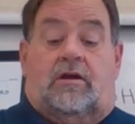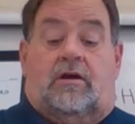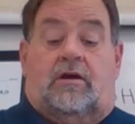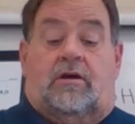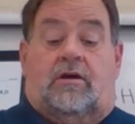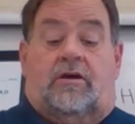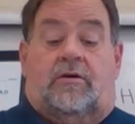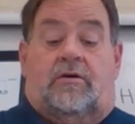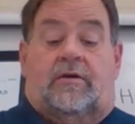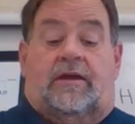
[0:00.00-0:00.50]

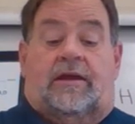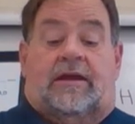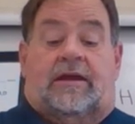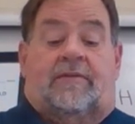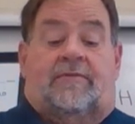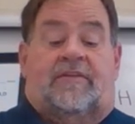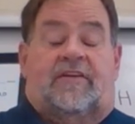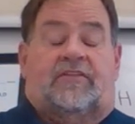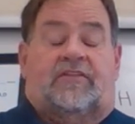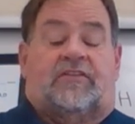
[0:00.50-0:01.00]

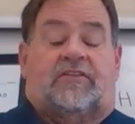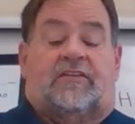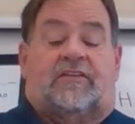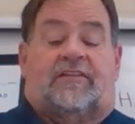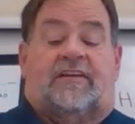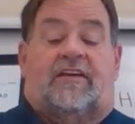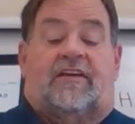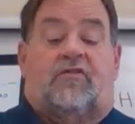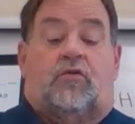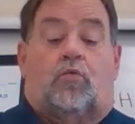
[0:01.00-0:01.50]
And this
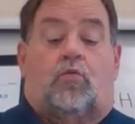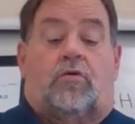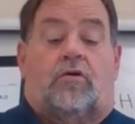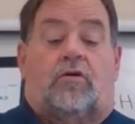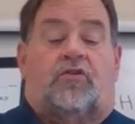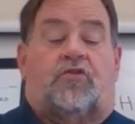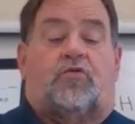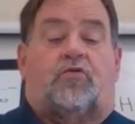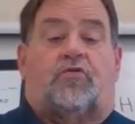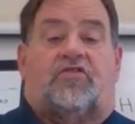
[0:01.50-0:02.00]
is even
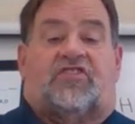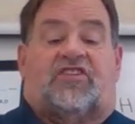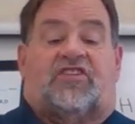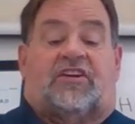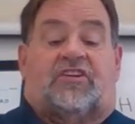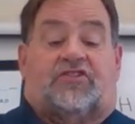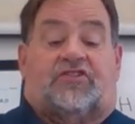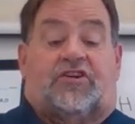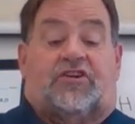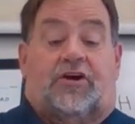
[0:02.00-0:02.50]
worse
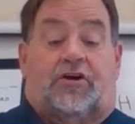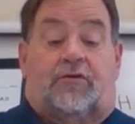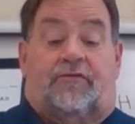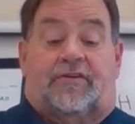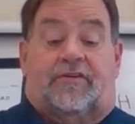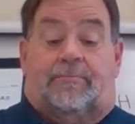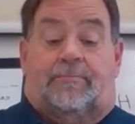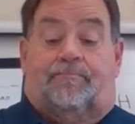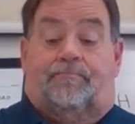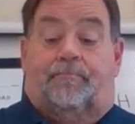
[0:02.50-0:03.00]
since
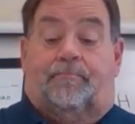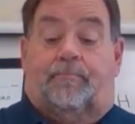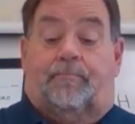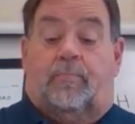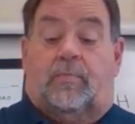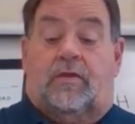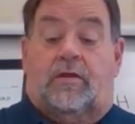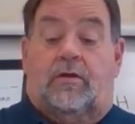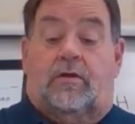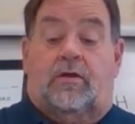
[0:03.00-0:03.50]
COVID.
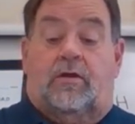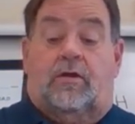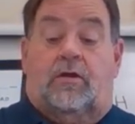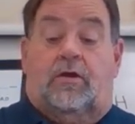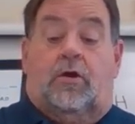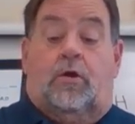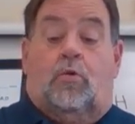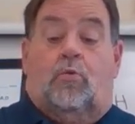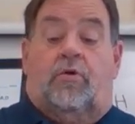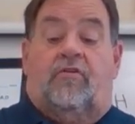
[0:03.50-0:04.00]

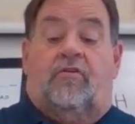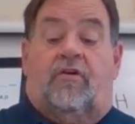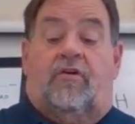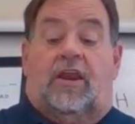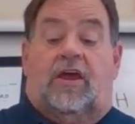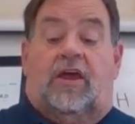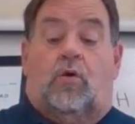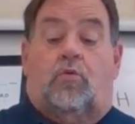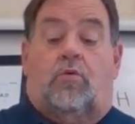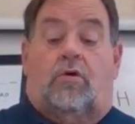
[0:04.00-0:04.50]
We
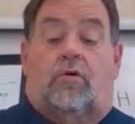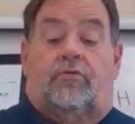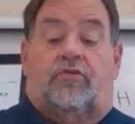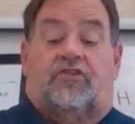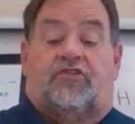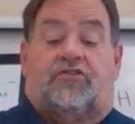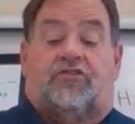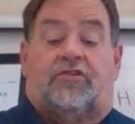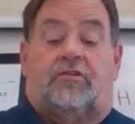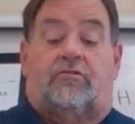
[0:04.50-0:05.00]
really want
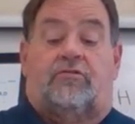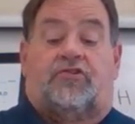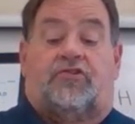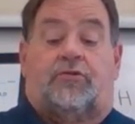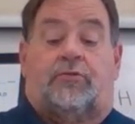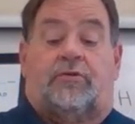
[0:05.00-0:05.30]
the students